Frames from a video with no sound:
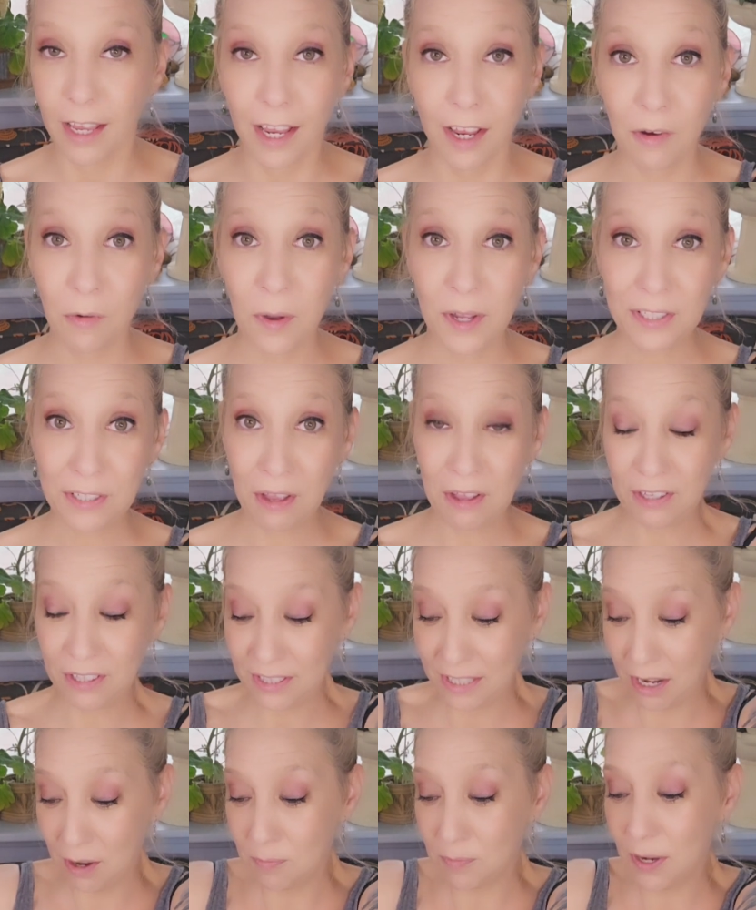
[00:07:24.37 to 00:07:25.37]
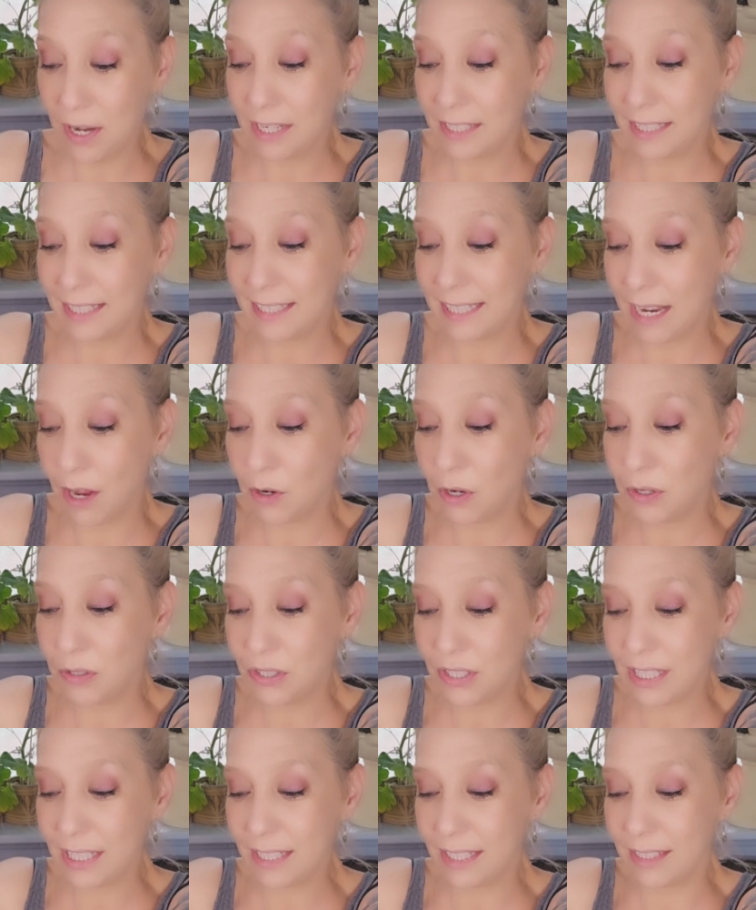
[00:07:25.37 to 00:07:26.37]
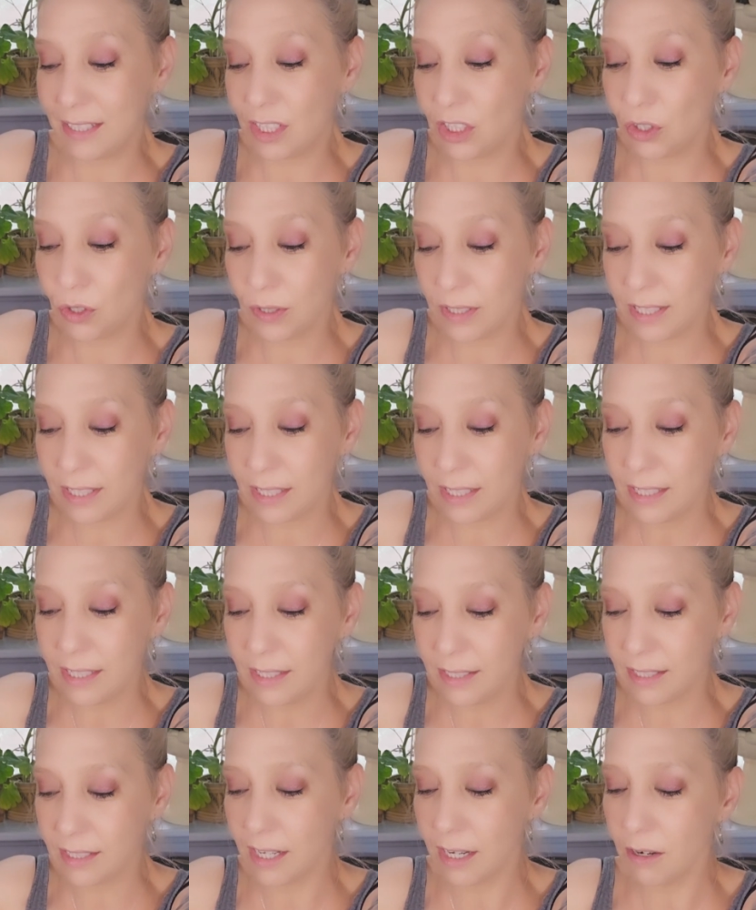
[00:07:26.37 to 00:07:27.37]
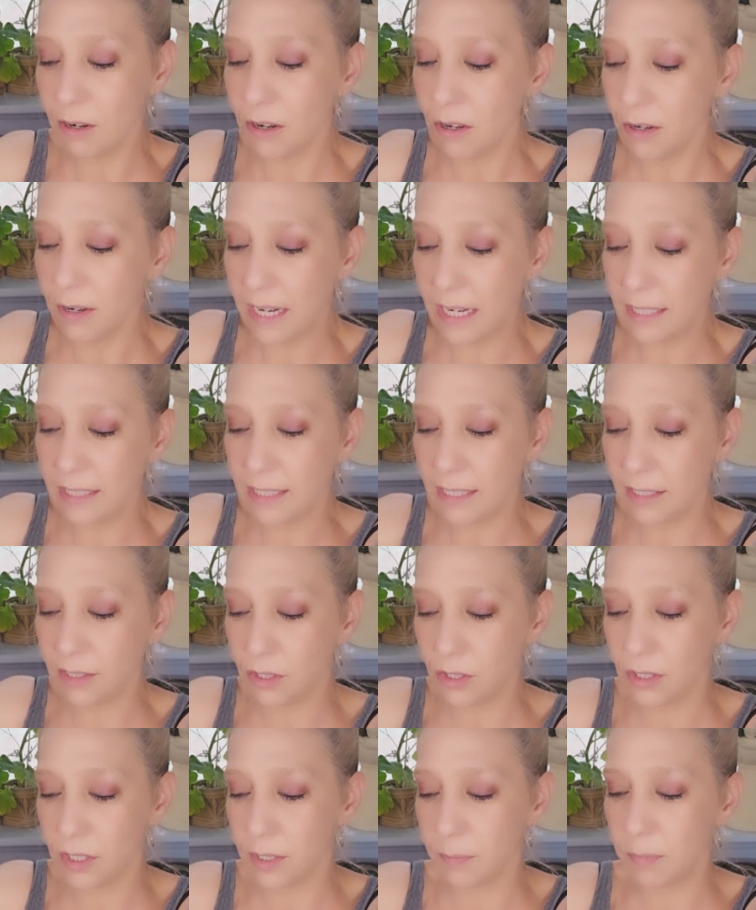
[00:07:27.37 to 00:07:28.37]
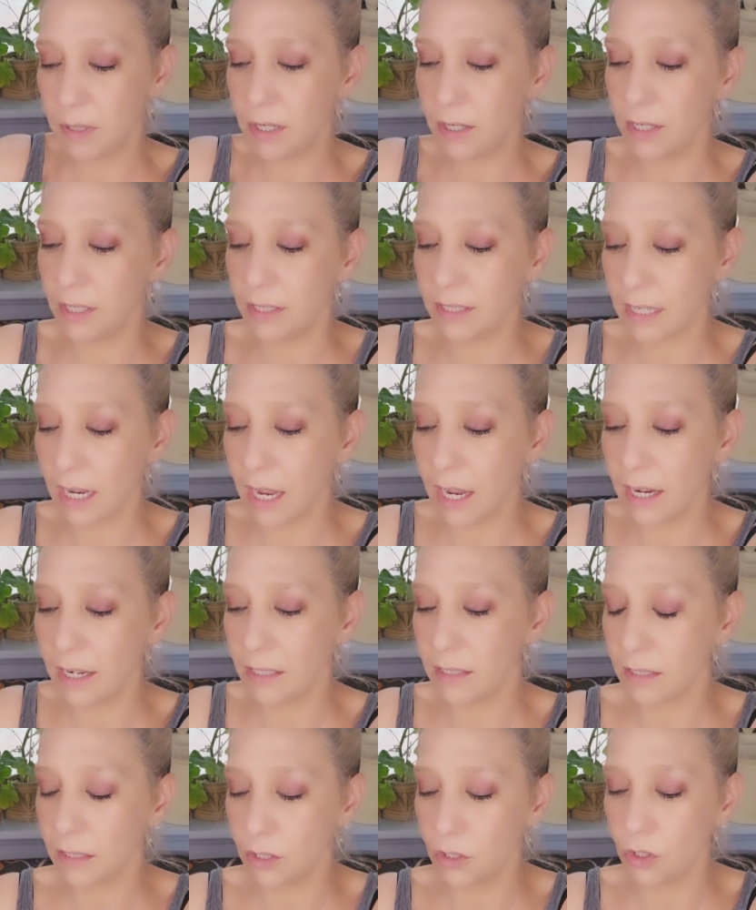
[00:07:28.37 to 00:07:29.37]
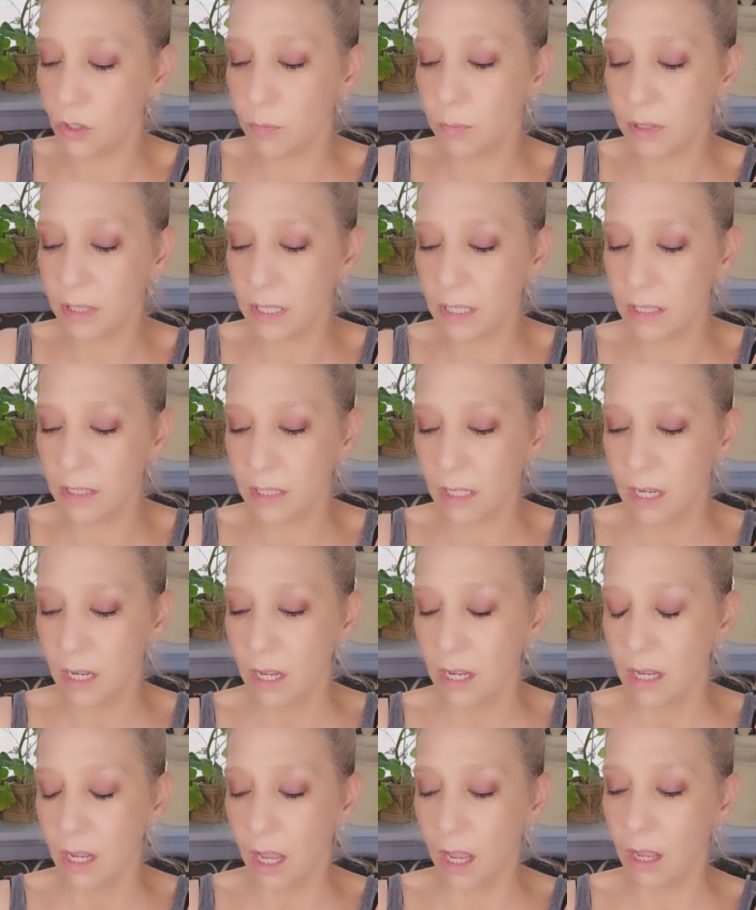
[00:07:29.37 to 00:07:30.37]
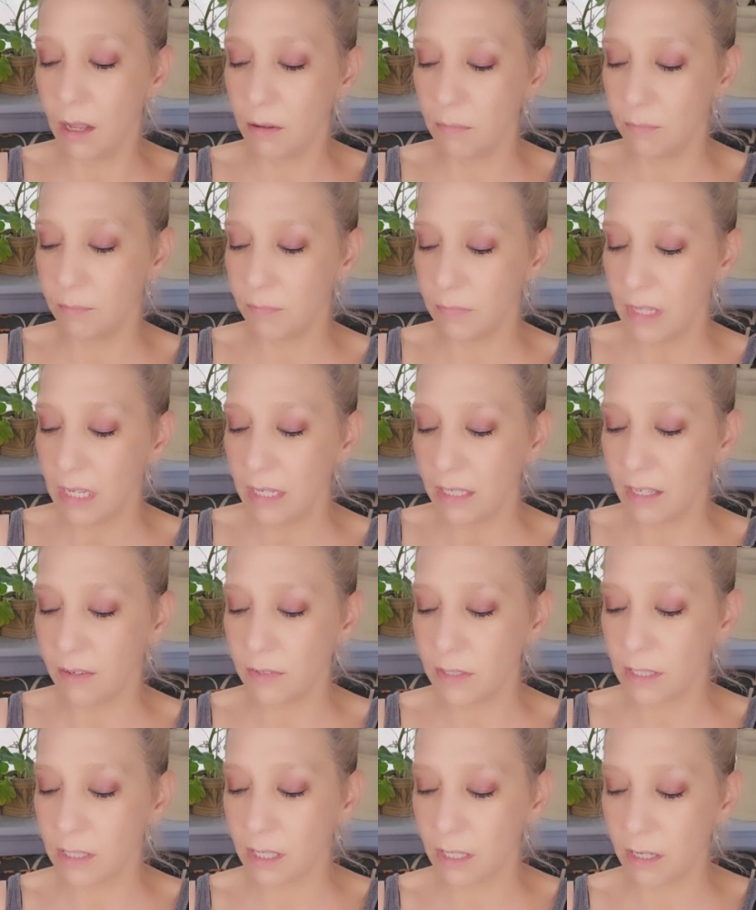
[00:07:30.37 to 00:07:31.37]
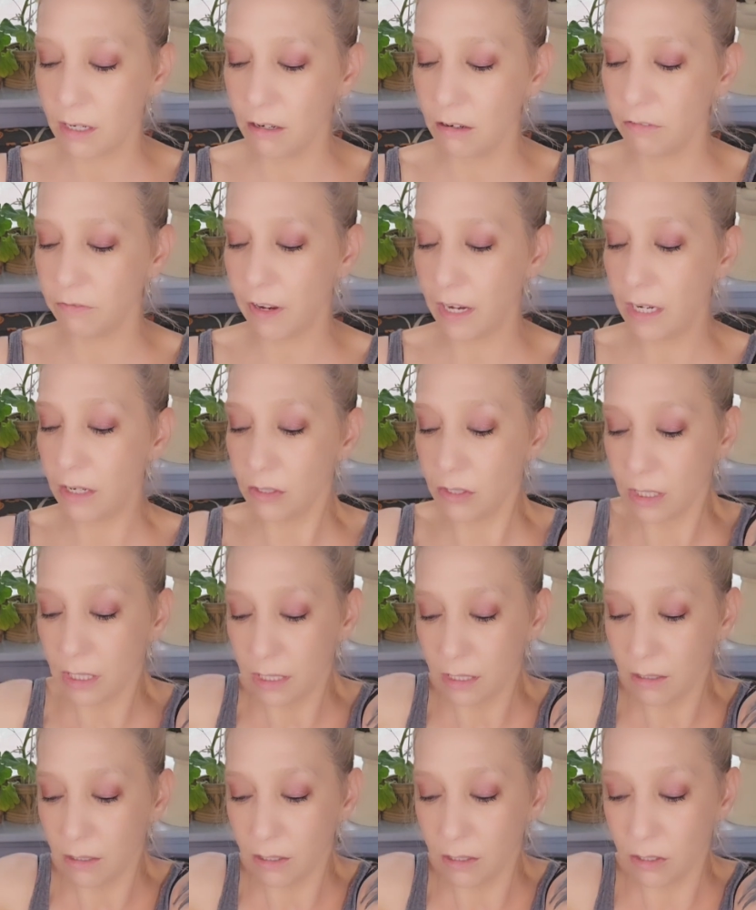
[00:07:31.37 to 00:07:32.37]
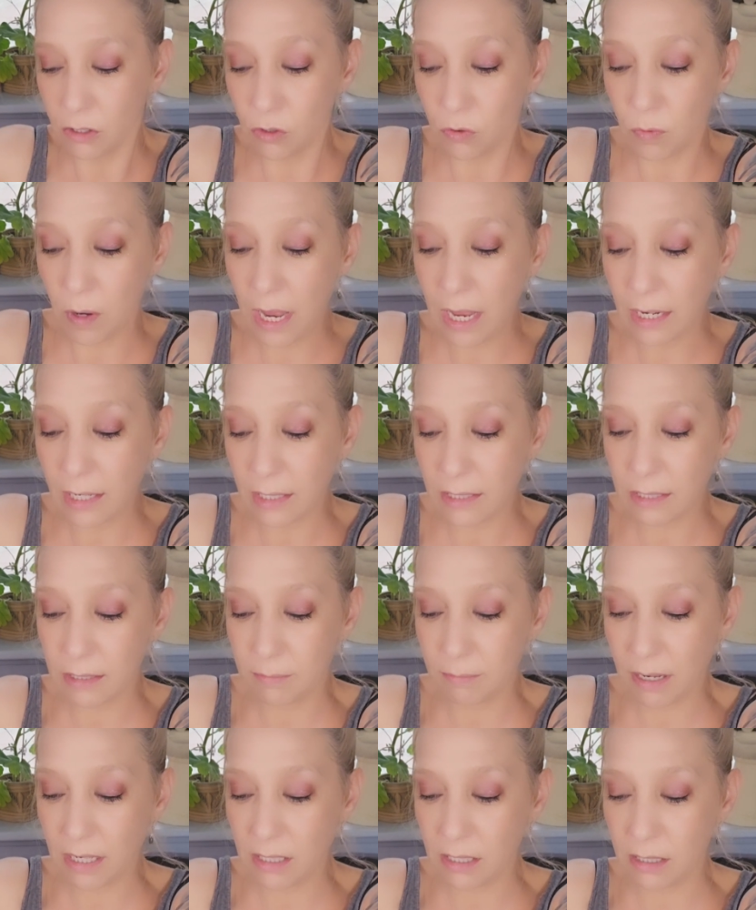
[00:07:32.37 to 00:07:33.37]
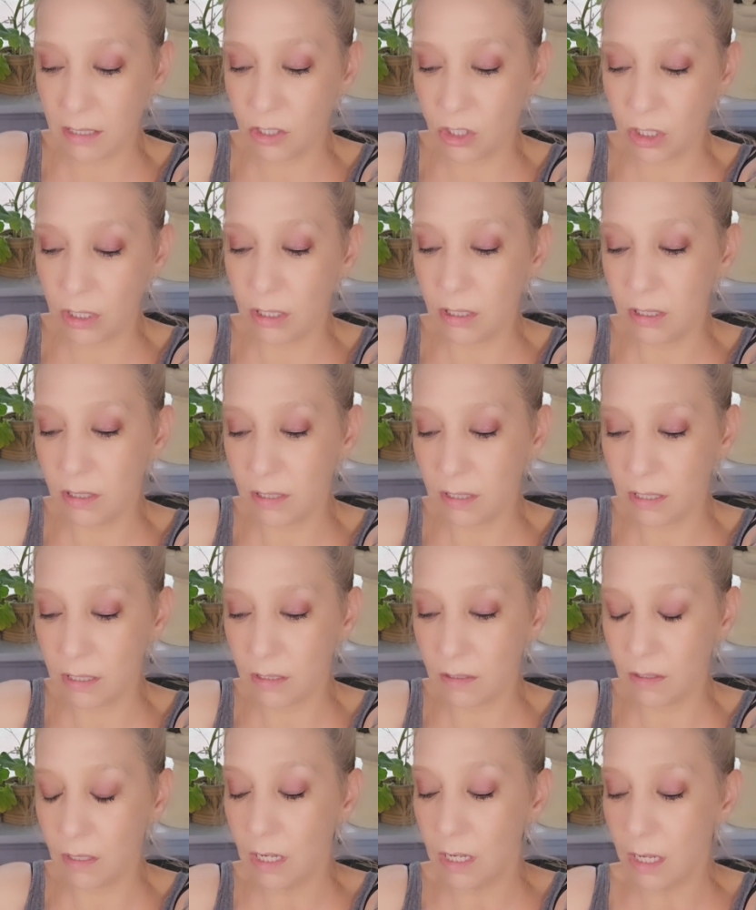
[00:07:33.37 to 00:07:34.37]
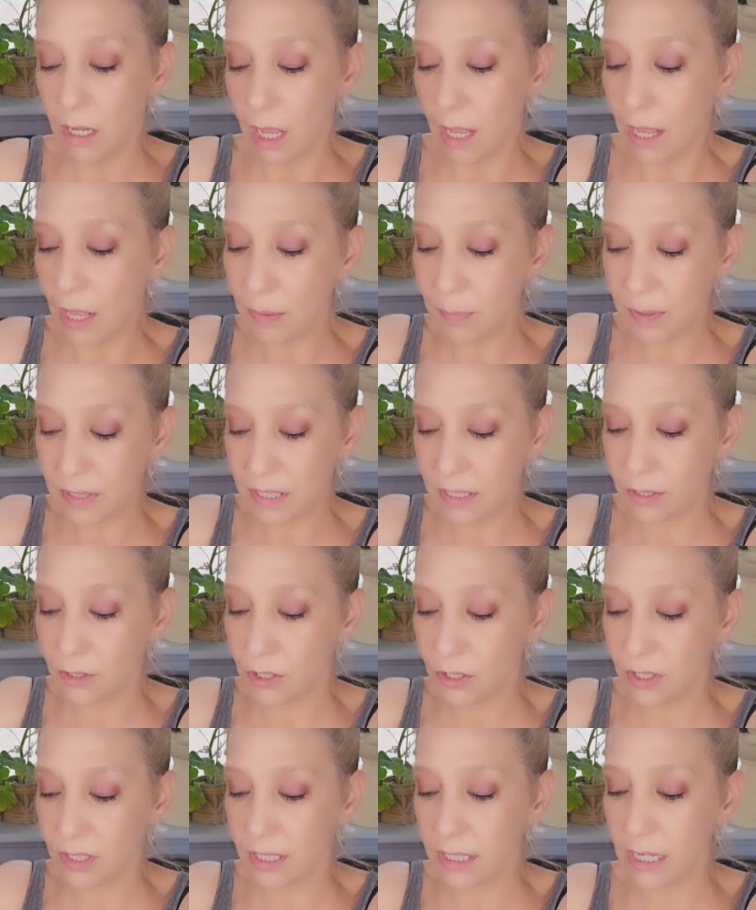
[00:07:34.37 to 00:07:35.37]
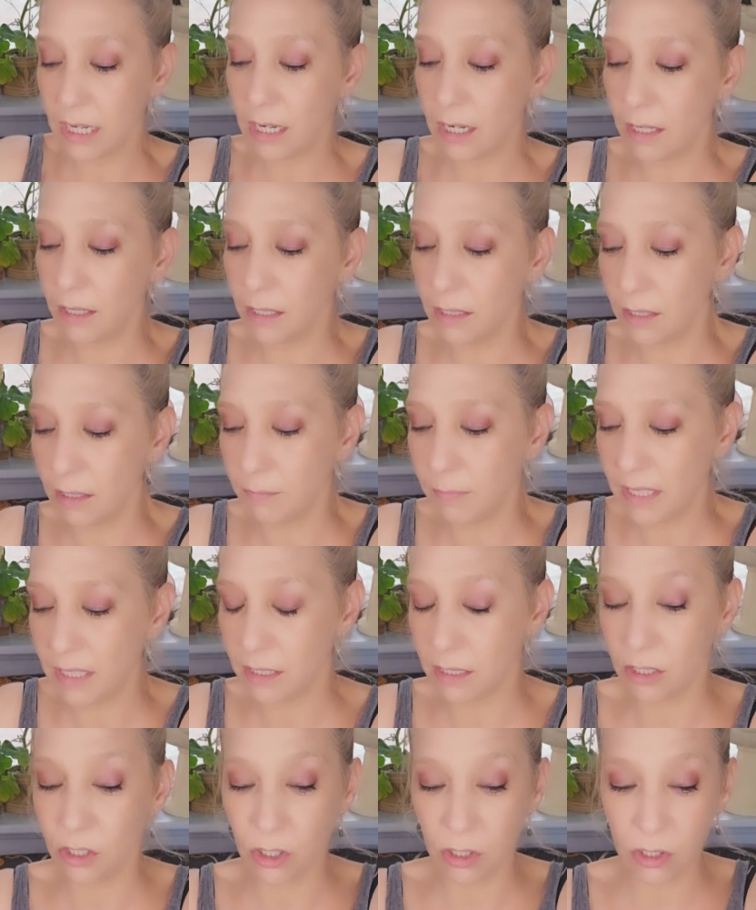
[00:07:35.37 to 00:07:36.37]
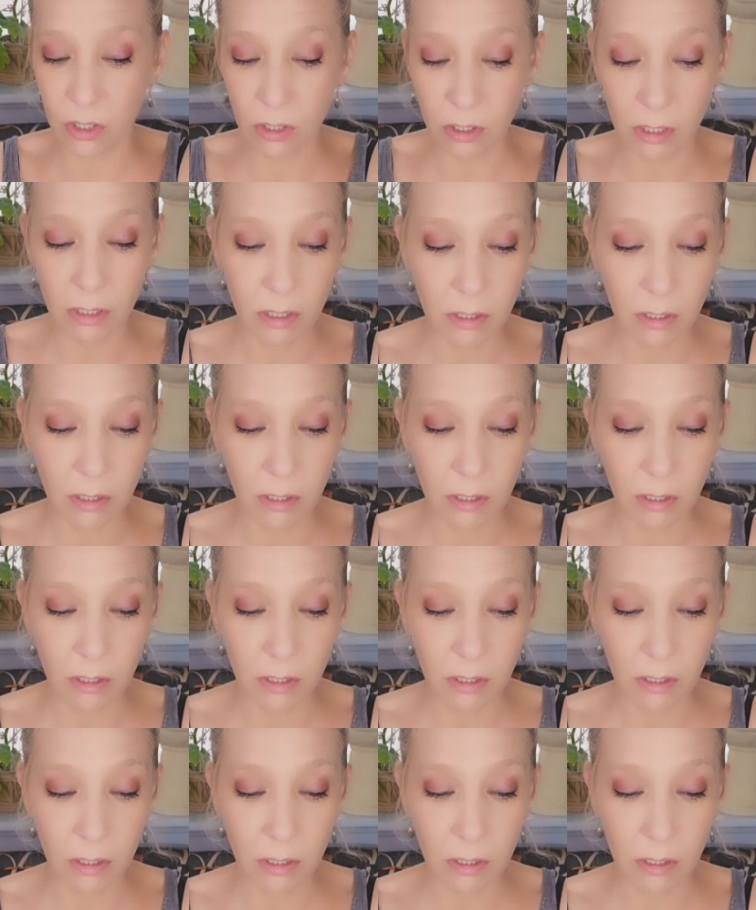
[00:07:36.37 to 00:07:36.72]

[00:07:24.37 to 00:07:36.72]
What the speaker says: It was all in the upright. Let's see how it goes. This is the Chrysalis Tarot. Ancestors, spirits, guides, could you please give us clarifiers, clear and direct messages to help us understand the messages